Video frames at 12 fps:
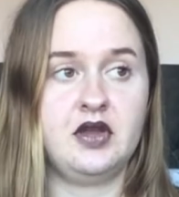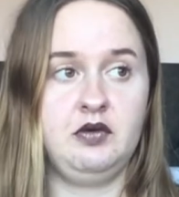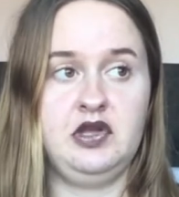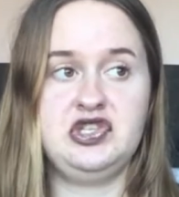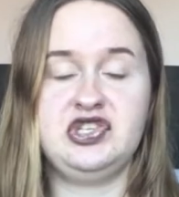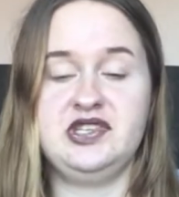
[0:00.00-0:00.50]

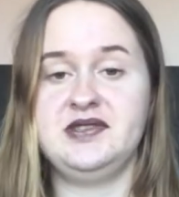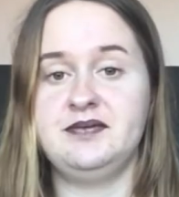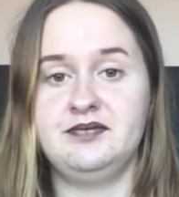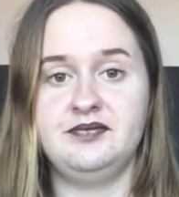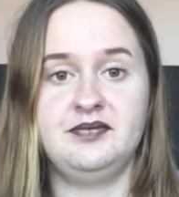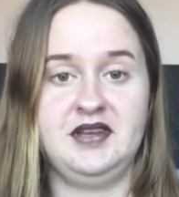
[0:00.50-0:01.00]
which is
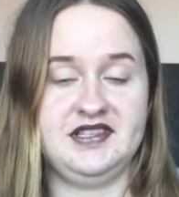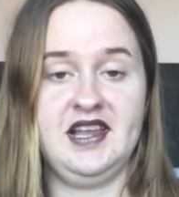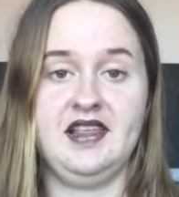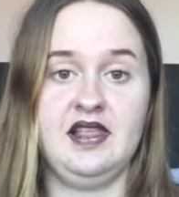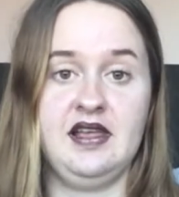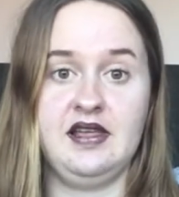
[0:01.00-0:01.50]
most
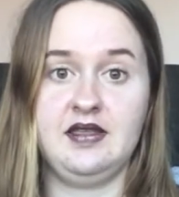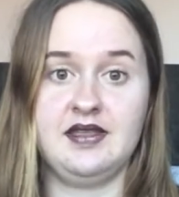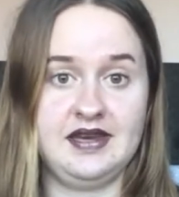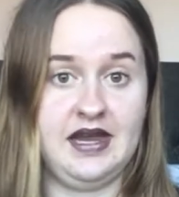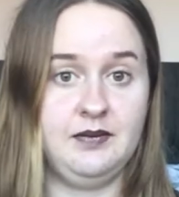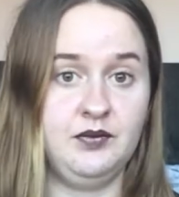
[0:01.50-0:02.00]
likely
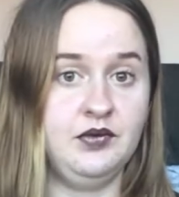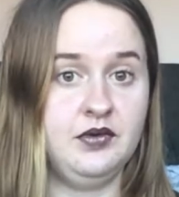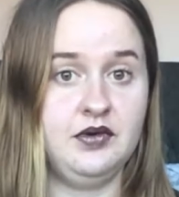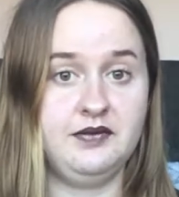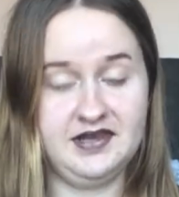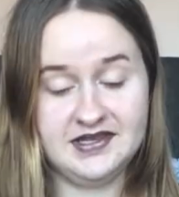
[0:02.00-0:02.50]
the name
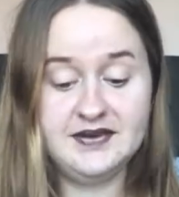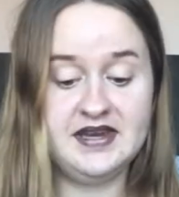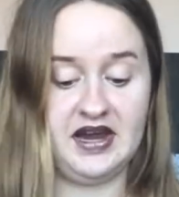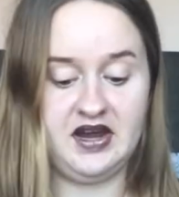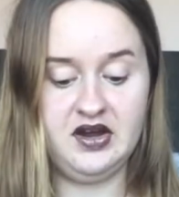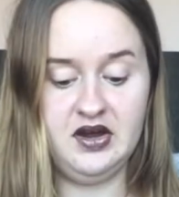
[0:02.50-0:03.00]
of this
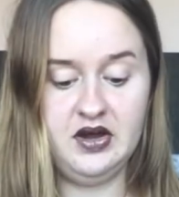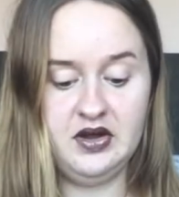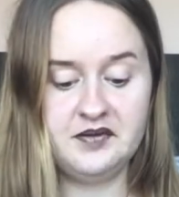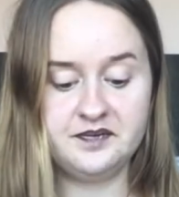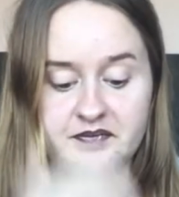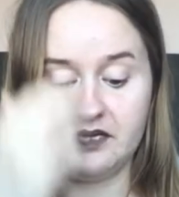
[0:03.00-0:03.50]
video.
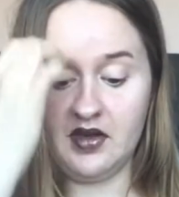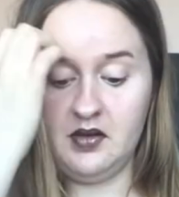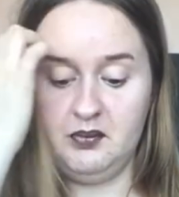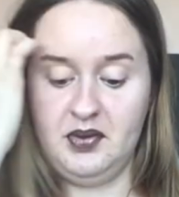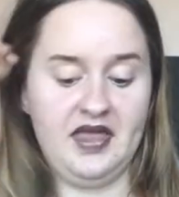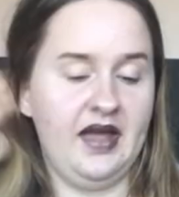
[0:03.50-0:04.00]

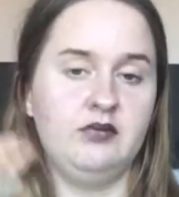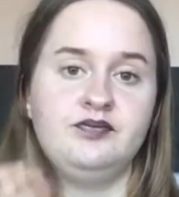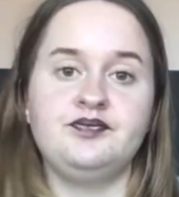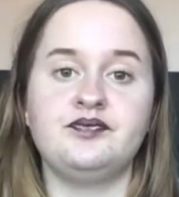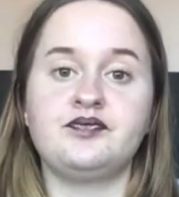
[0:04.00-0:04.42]
But then